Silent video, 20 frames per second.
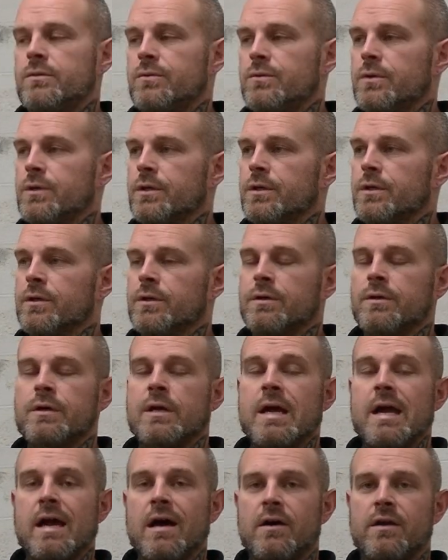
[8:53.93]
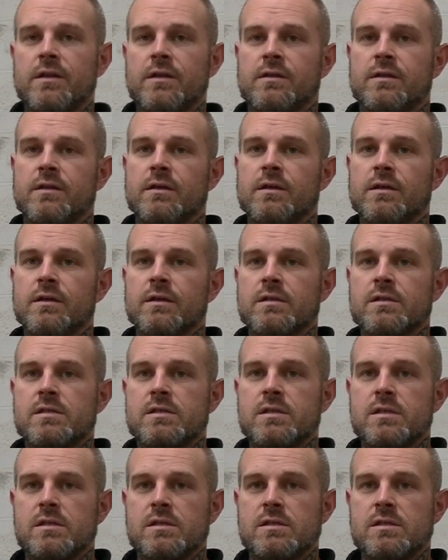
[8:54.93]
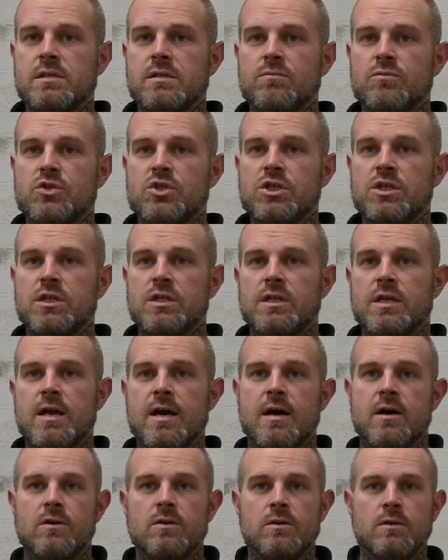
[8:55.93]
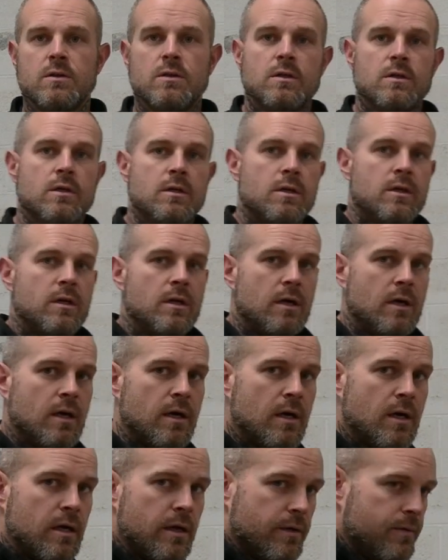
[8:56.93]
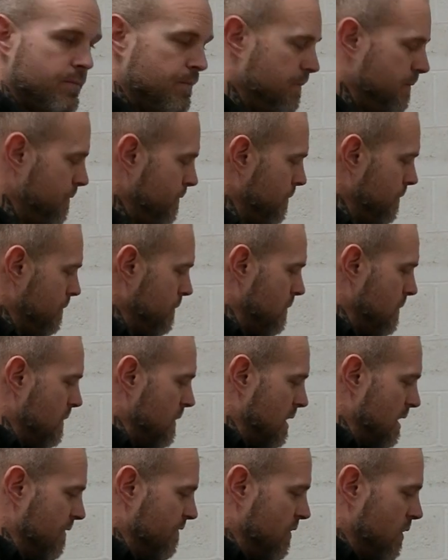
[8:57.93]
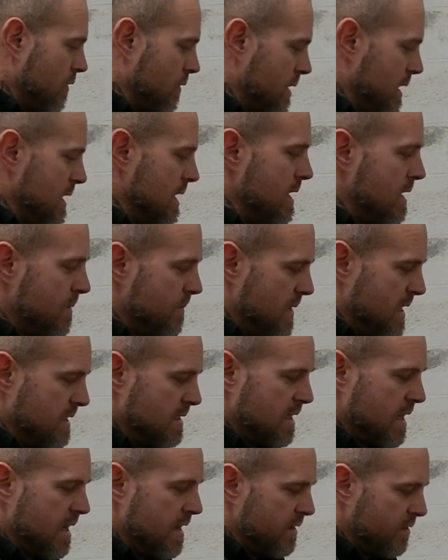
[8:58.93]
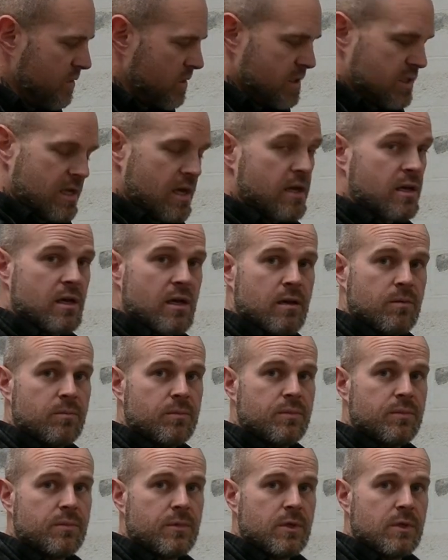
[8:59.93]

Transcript: We're out at the CNC machine now. I've already got my tile set up,